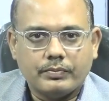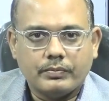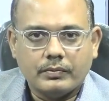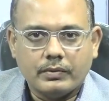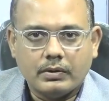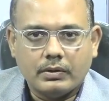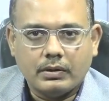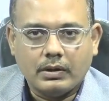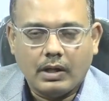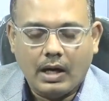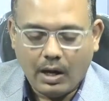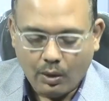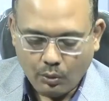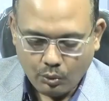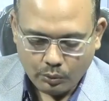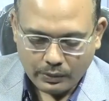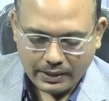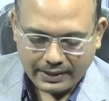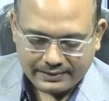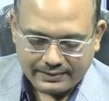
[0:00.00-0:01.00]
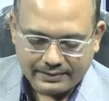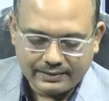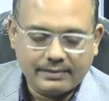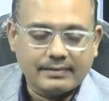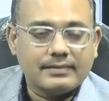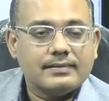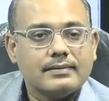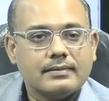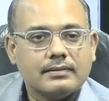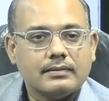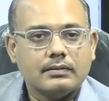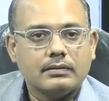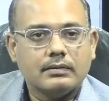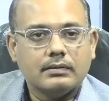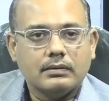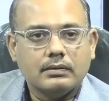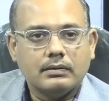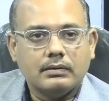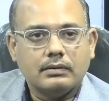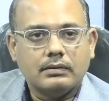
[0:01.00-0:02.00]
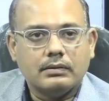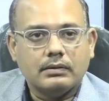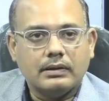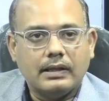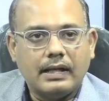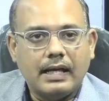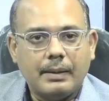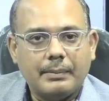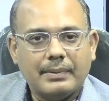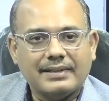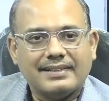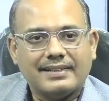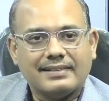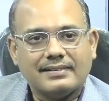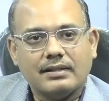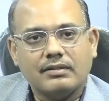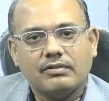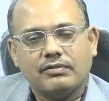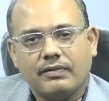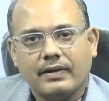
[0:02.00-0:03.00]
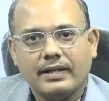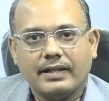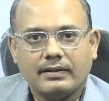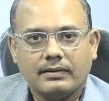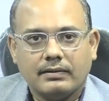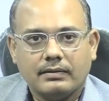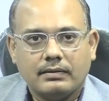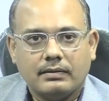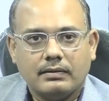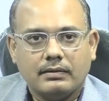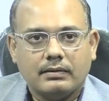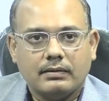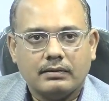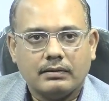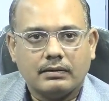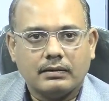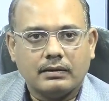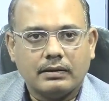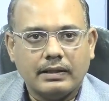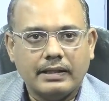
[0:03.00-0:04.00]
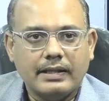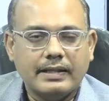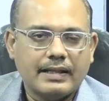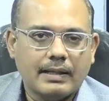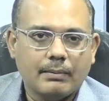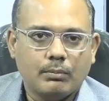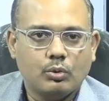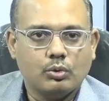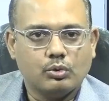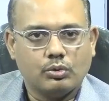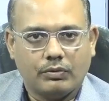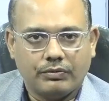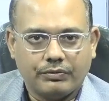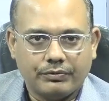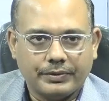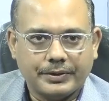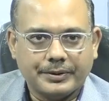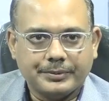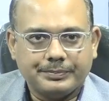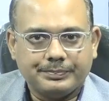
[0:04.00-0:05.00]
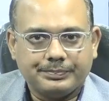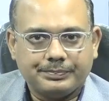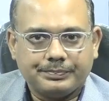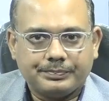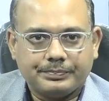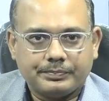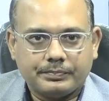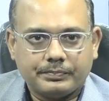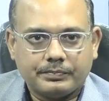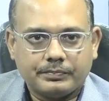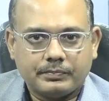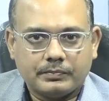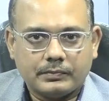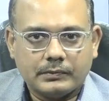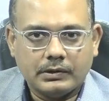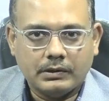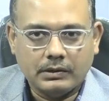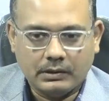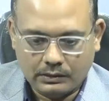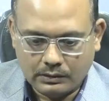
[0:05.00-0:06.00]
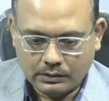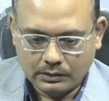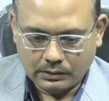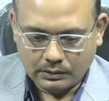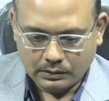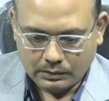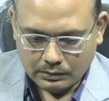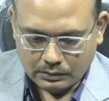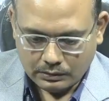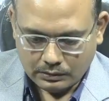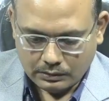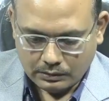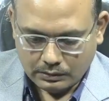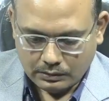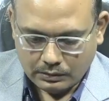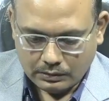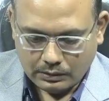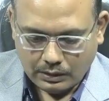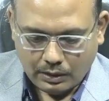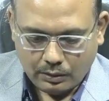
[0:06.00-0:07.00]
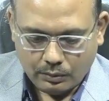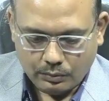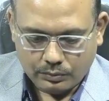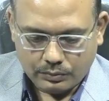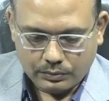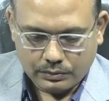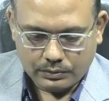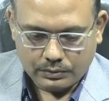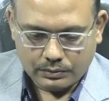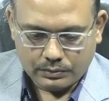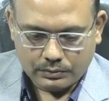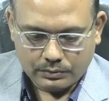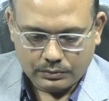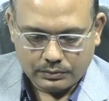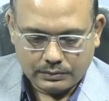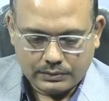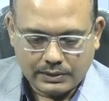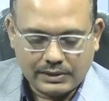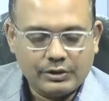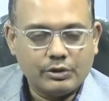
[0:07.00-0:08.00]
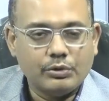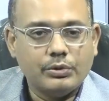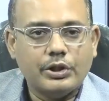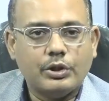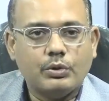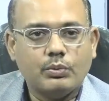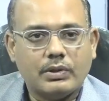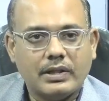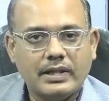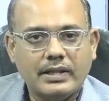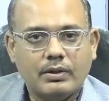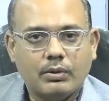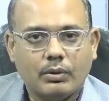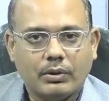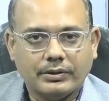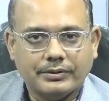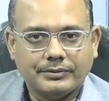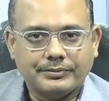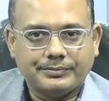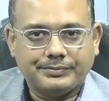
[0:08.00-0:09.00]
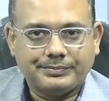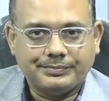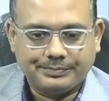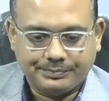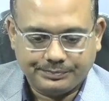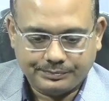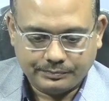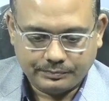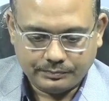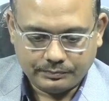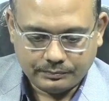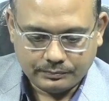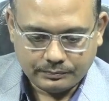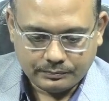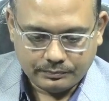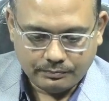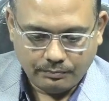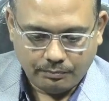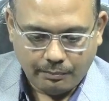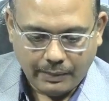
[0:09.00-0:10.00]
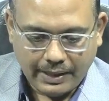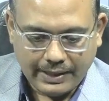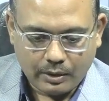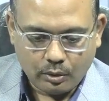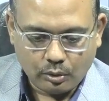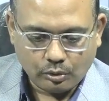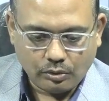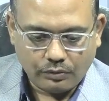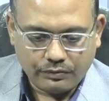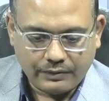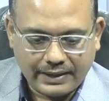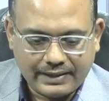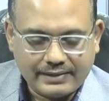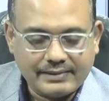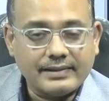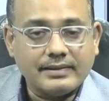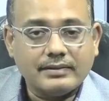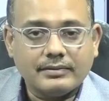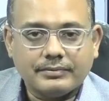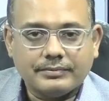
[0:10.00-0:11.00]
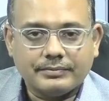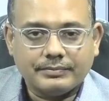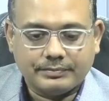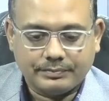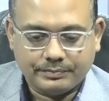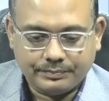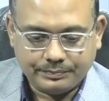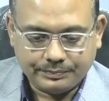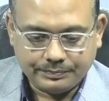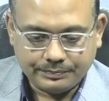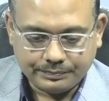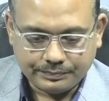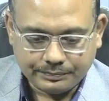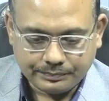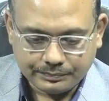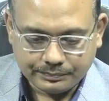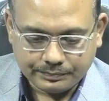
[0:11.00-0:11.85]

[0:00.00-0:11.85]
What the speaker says: show you how to access MS Excel file in Tableau software. Now just you need to click on Microsoft Excel.